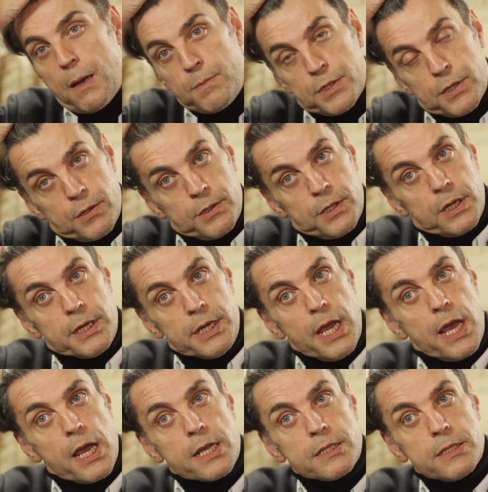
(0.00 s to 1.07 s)
Absolutely,
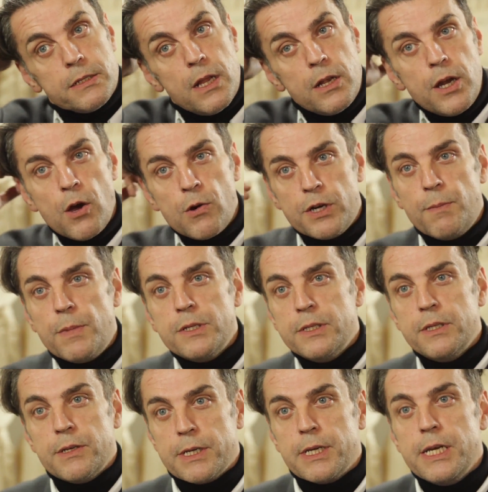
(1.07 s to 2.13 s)
yes. No, the
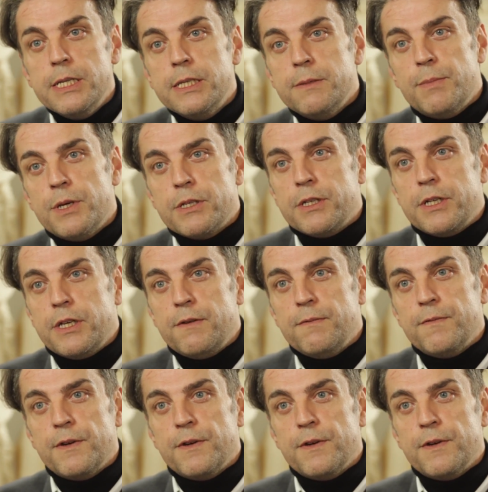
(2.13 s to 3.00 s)
monster is positive.